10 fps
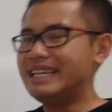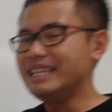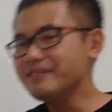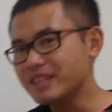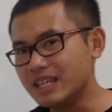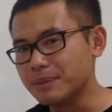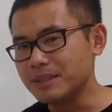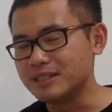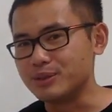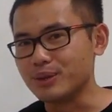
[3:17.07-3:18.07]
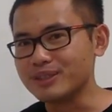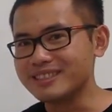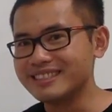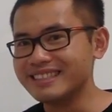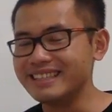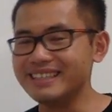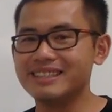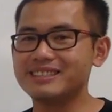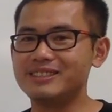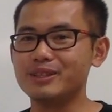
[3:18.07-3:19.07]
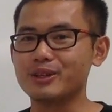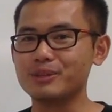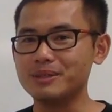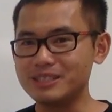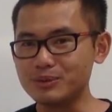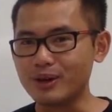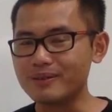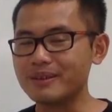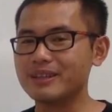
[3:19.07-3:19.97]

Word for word: infinitely many zeros, is still going to be 0.